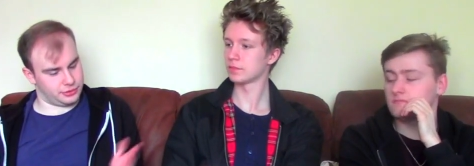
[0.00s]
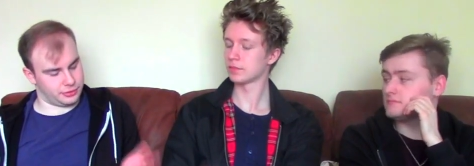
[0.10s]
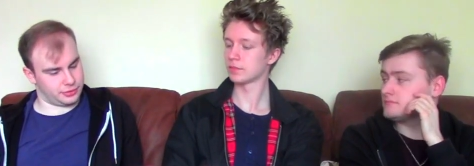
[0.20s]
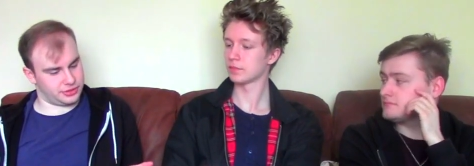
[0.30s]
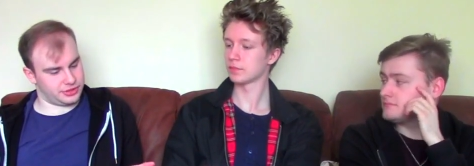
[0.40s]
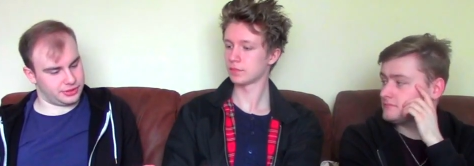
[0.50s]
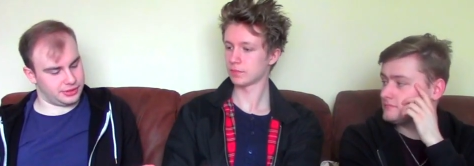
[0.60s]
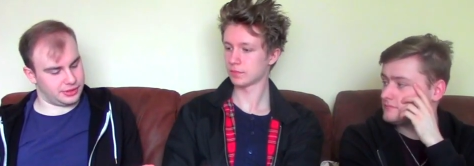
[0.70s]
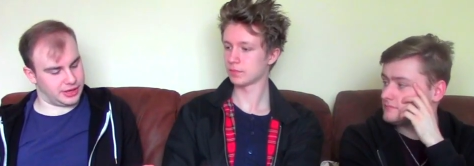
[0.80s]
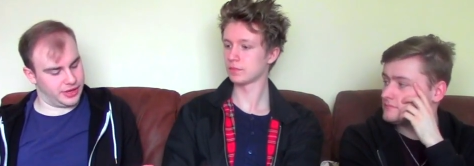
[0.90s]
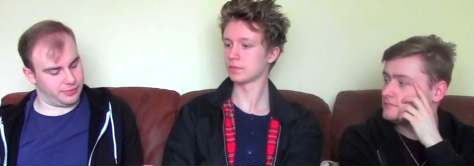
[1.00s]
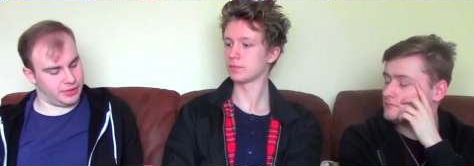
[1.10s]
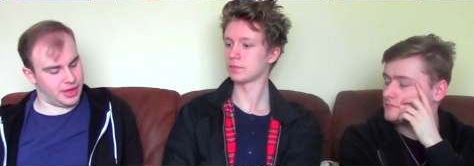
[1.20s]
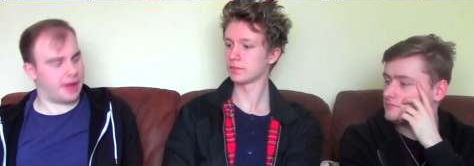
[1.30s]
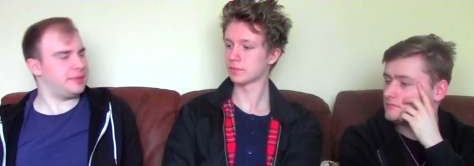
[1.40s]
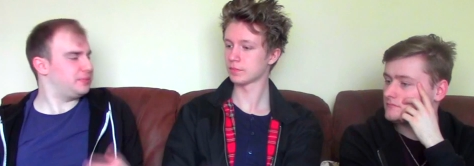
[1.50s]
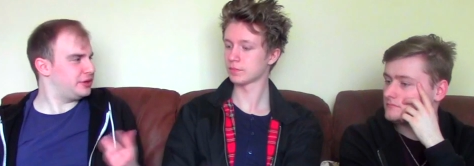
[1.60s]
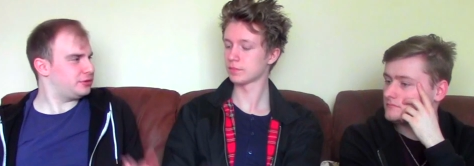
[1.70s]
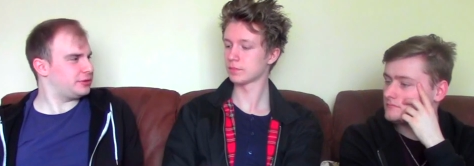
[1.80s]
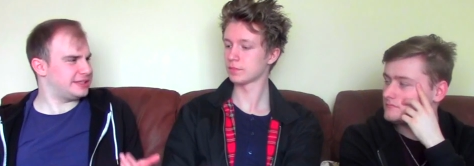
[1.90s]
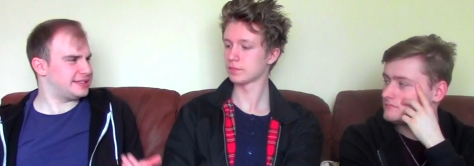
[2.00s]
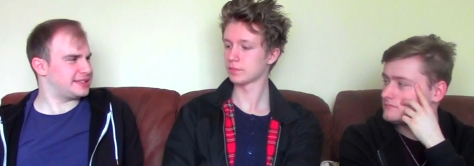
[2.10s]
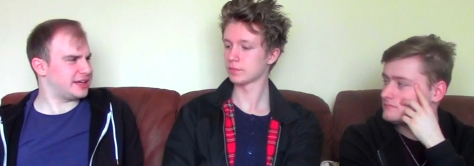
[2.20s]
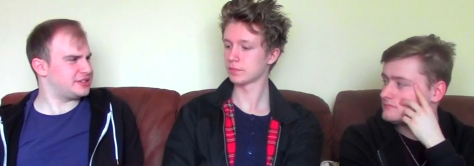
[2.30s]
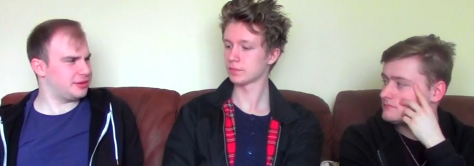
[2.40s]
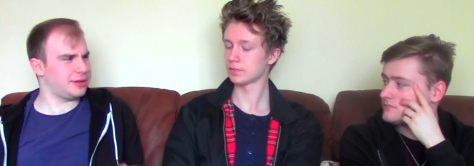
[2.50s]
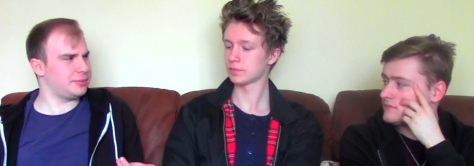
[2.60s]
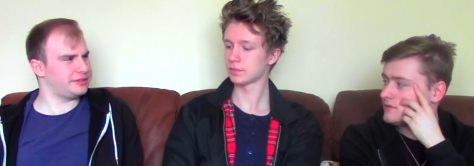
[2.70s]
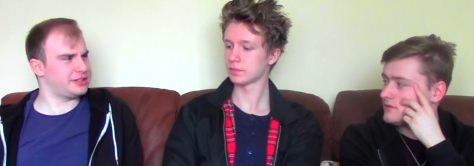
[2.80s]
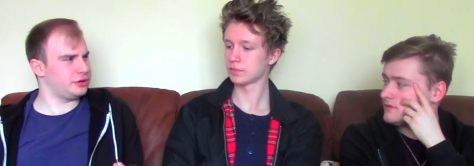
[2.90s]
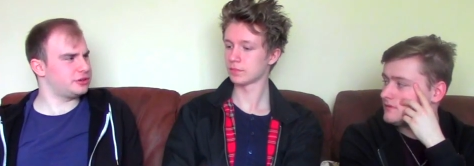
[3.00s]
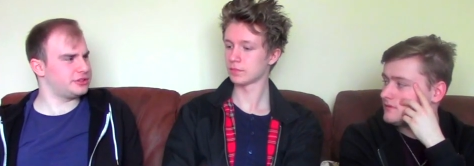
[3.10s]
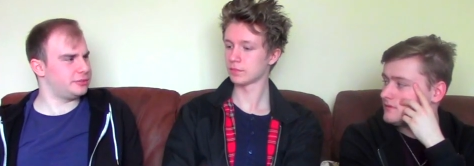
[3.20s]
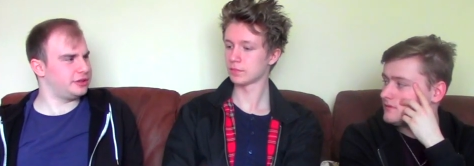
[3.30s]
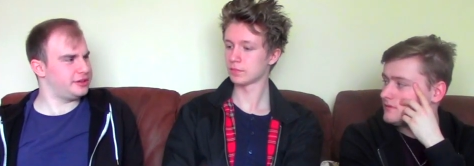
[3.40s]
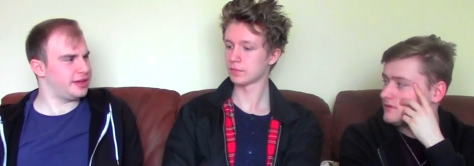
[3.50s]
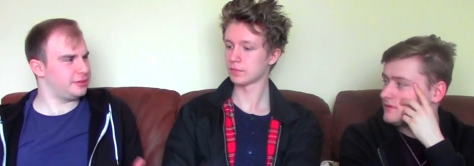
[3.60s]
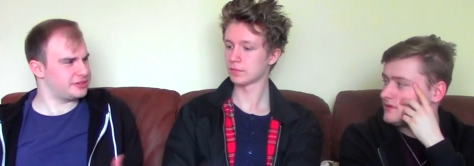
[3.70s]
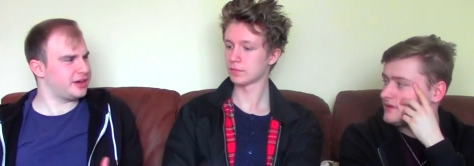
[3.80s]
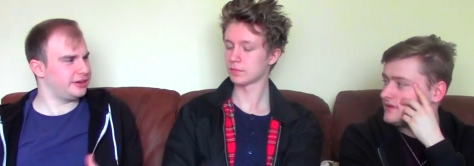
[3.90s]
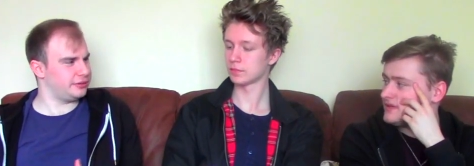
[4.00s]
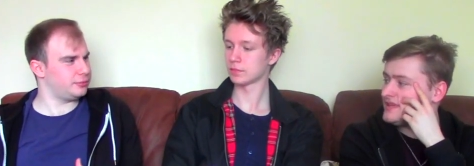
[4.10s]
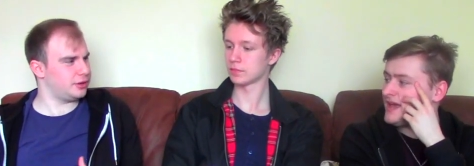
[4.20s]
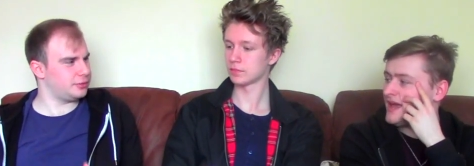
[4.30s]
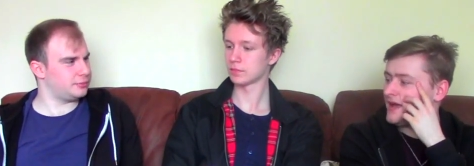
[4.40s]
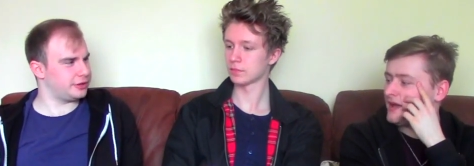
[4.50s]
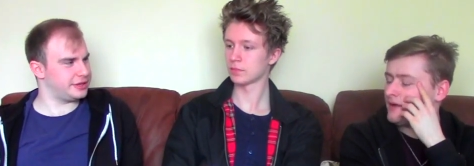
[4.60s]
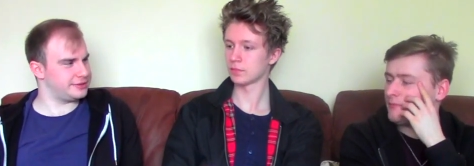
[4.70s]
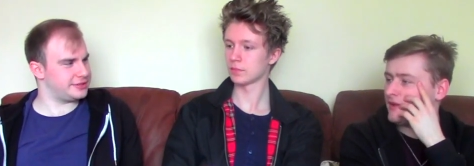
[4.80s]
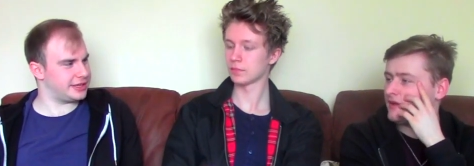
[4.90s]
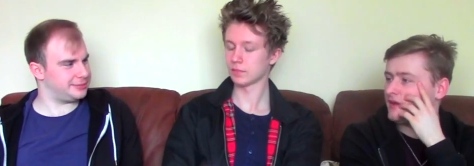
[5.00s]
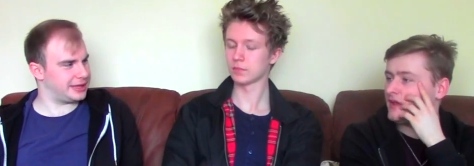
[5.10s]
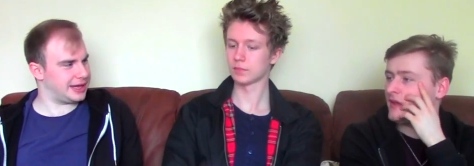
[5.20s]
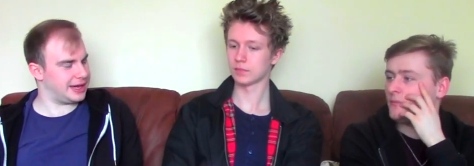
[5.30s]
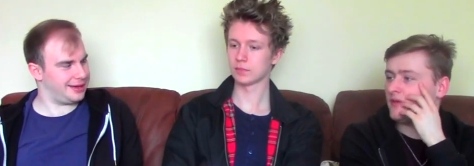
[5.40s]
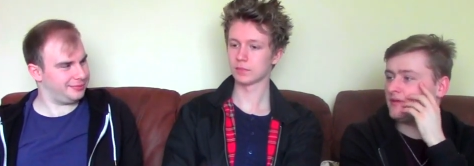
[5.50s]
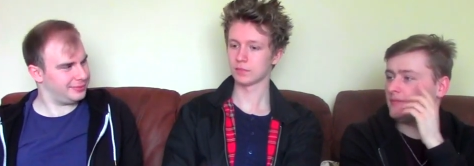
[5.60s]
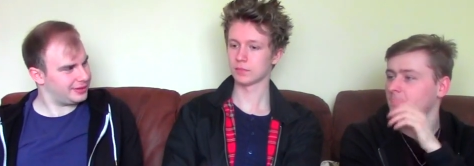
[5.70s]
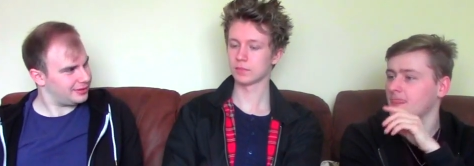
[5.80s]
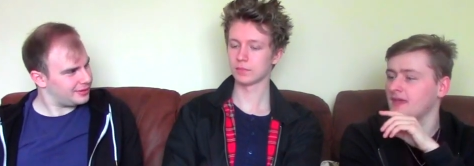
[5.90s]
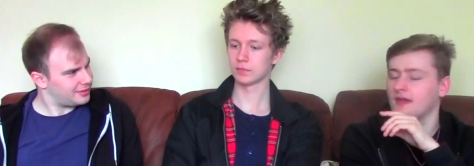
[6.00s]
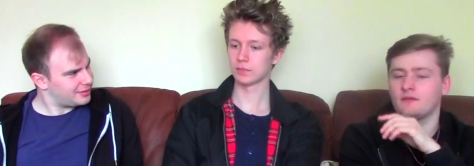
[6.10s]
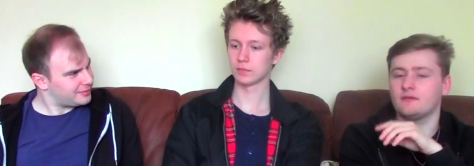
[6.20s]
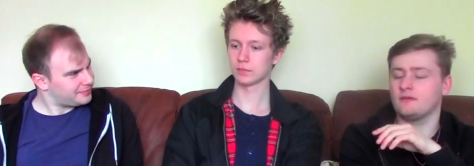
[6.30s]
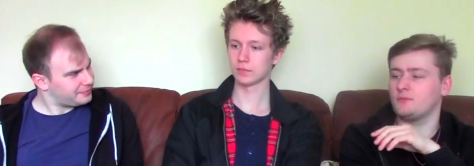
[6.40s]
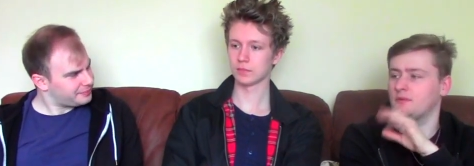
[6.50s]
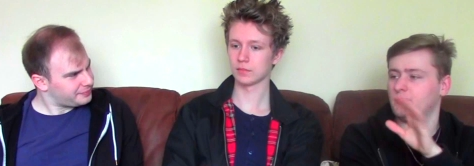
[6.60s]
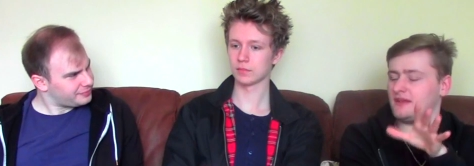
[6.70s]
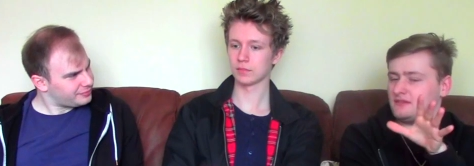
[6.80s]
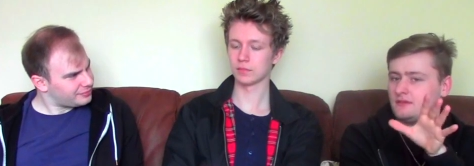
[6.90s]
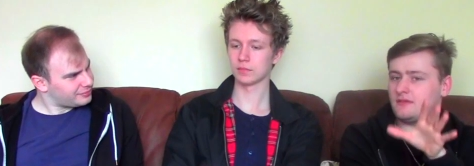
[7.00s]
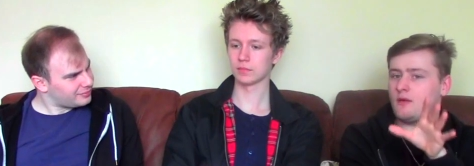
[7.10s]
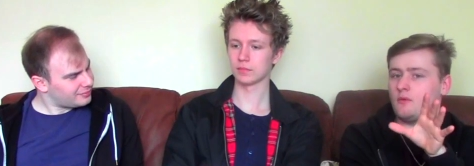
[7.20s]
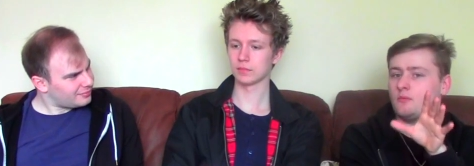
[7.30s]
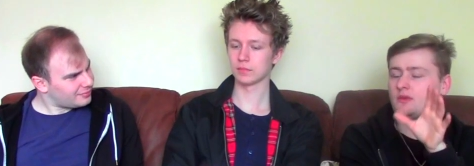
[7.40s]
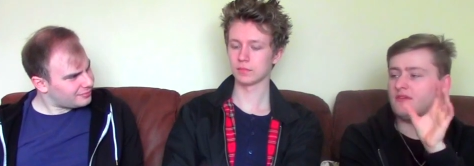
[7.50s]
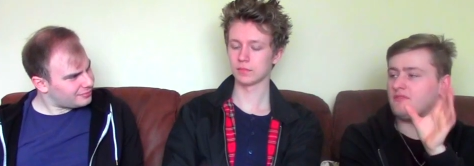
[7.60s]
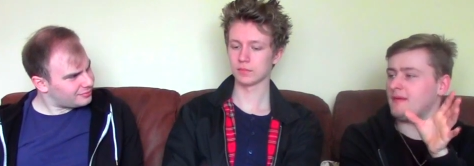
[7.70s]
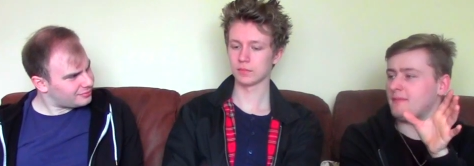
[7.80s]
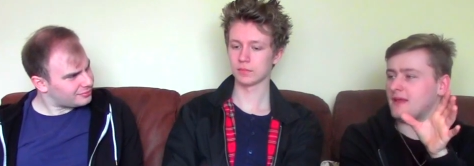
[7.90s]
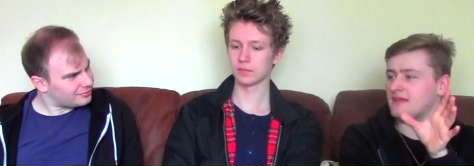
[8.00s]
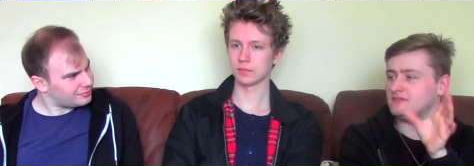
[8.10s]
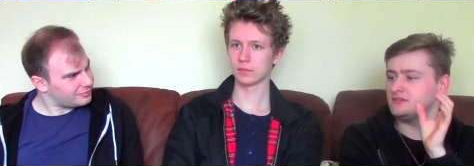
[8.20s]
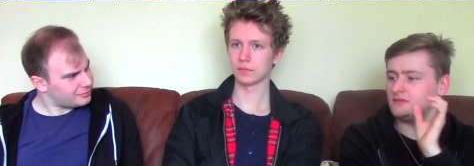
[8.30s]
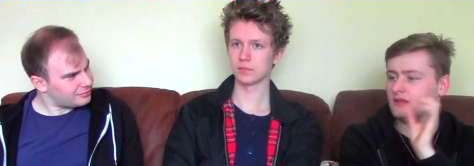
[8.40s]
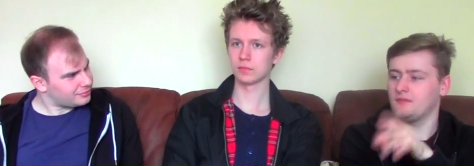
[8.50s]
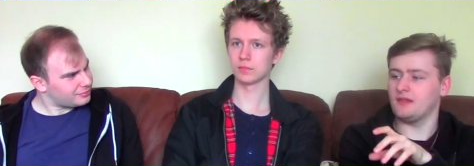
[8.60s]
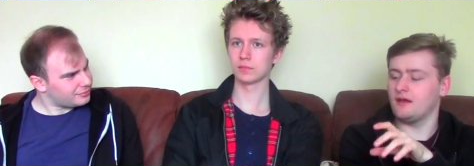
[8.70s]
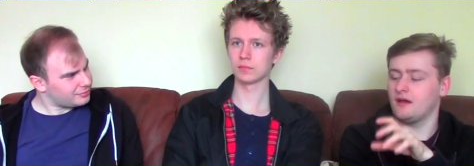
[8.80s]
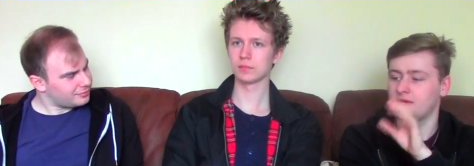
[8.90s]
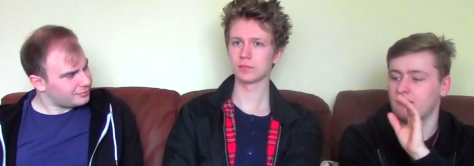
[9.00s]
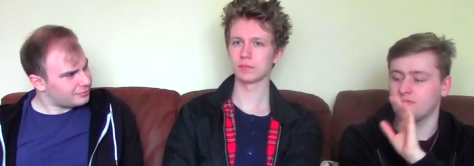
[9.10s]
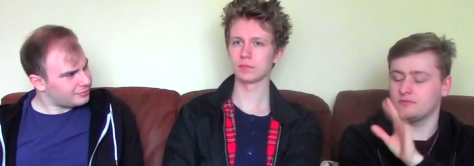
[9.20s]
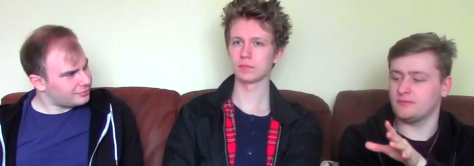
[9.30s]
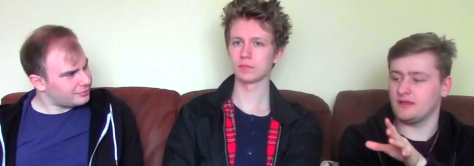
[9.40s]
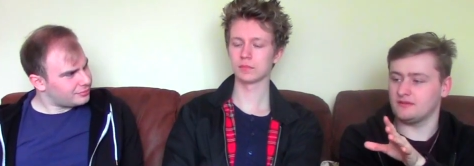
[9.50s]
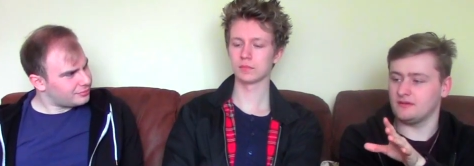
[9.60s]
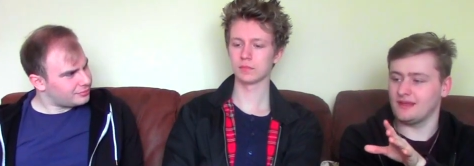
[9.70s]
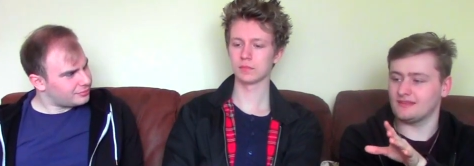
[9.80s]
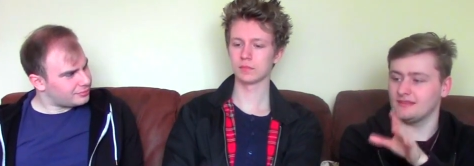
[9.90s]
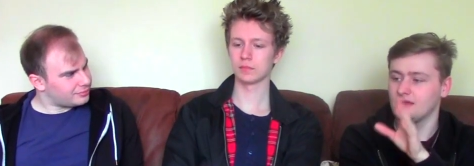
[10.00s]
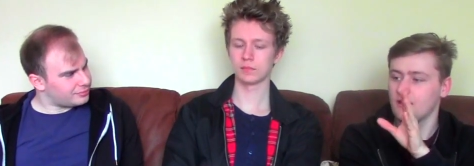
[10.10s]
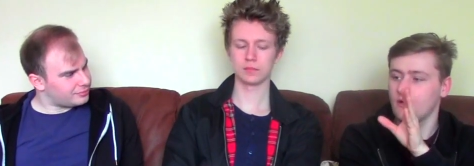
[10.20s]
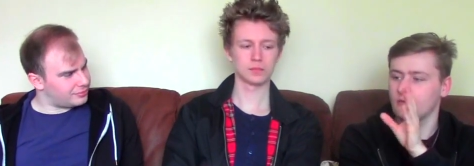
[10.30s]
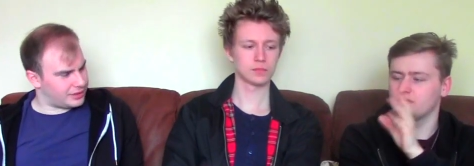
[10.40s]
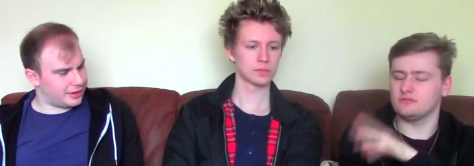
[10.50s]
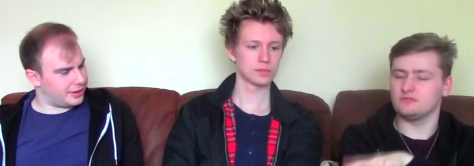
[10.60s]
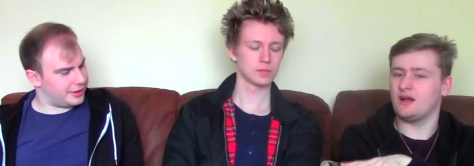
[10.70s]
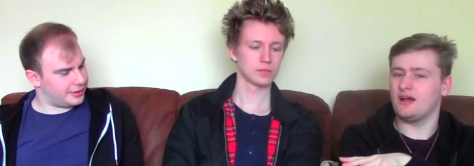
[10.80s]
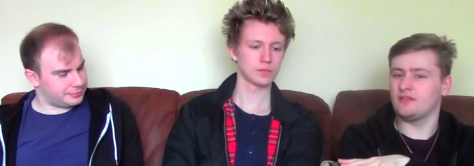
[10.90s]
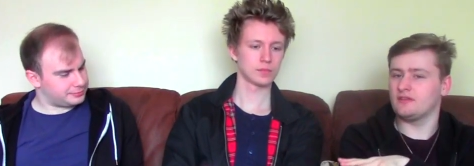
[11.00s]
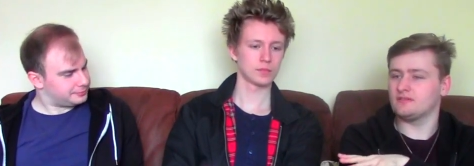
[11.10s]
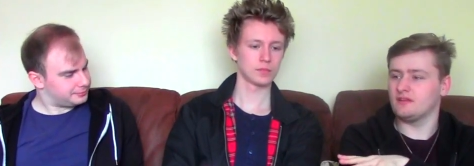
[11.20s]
Speaker 1: George. Um, I mean, we'd always discussed doing a multi-doctor one, and that was kind of yeah, but uh, yeah,
Speaker 2: but it, yeah, you, you plan to do that one. We never had plans to do like I never planned to do Legacy. We were talking no. other